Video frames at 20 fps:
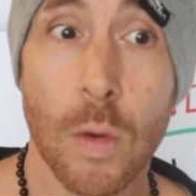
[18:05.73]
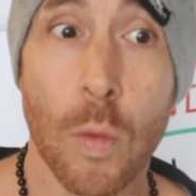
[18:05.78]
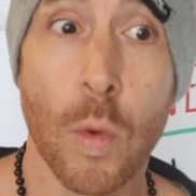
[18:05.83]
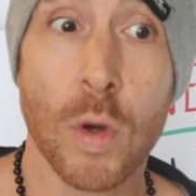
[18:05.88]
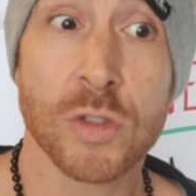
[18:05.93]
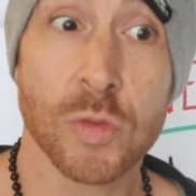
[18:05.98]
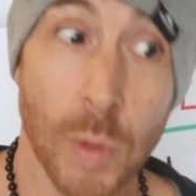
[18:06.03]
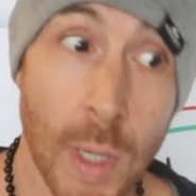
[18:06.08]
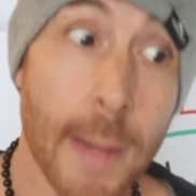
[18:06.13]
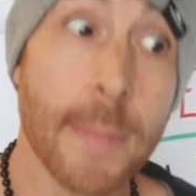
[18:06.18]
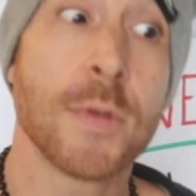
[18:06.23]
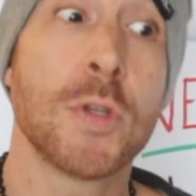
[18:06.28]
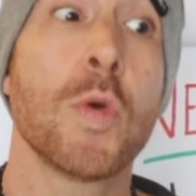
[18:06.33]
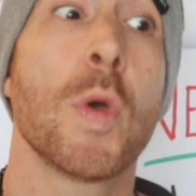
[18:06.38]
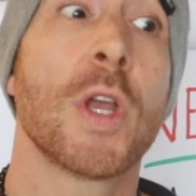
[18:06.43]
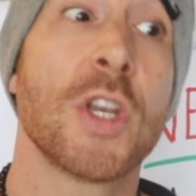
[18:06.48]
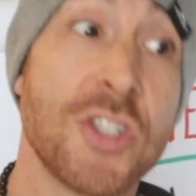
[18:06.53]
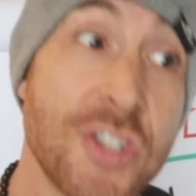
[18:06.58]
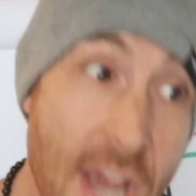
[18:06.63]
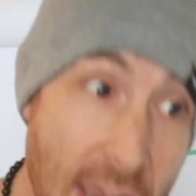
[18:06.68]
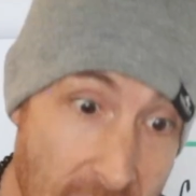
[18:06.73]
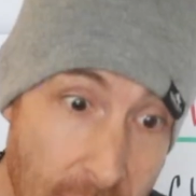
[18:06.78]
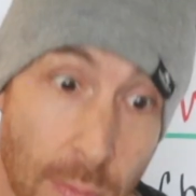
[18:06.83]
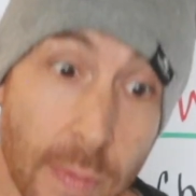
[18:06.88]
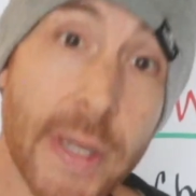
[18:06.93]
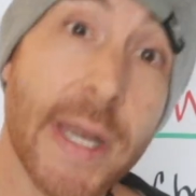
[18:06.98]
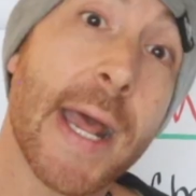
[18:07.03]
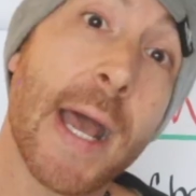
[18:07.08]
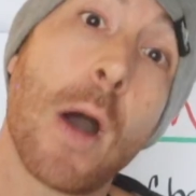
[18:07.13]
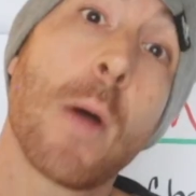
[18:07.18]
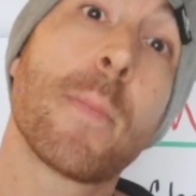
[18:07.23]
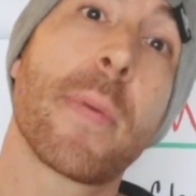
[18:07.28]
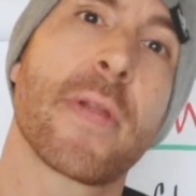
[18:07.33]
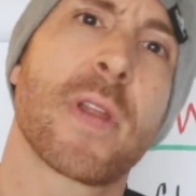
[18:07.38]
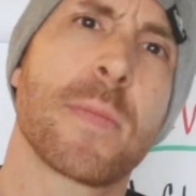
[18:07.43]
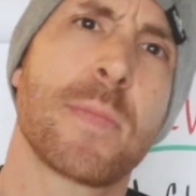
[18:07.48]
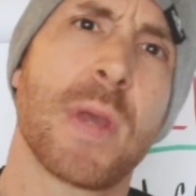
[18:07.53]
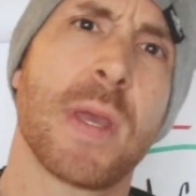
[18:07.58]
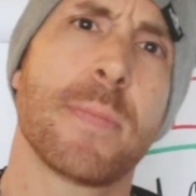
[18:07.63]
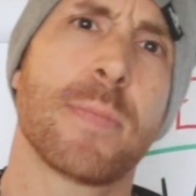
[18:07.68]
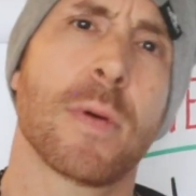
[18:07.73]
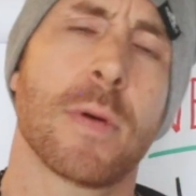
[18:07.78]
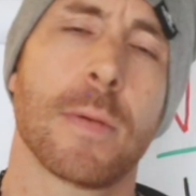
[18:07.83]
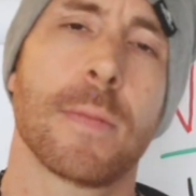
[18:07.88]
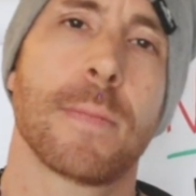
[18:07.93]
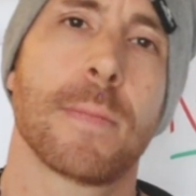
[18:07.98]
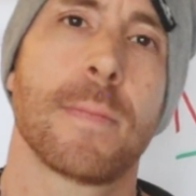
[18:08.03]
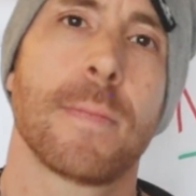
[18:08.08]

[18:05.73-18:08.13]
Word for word: or is what I'm doing genuinely to help other people?